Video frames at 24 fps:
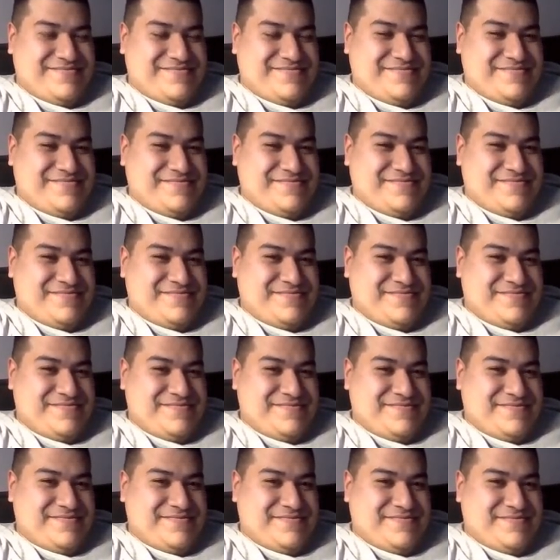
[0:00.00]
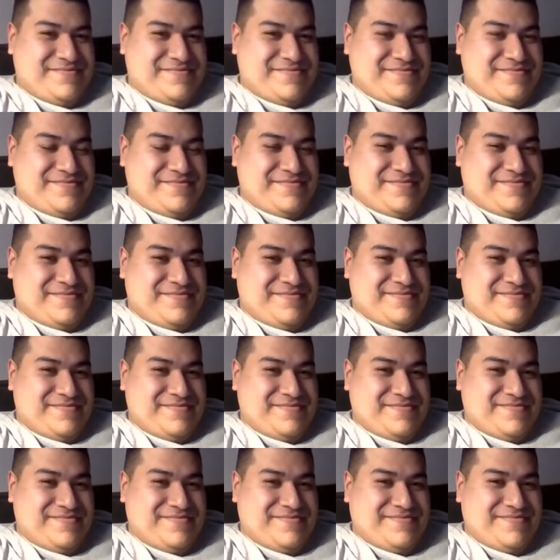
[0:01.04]

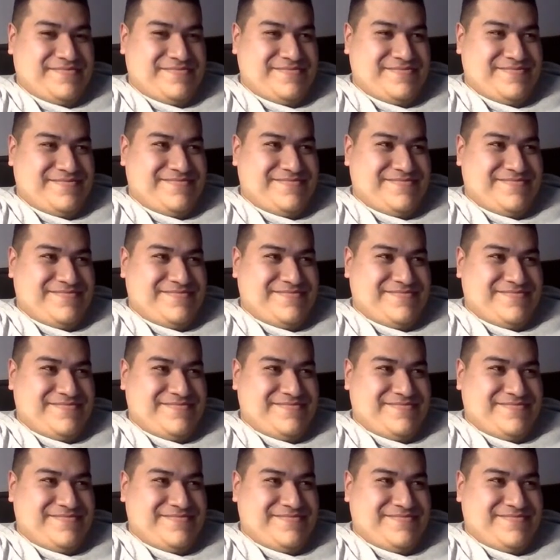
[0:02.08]
[no speech]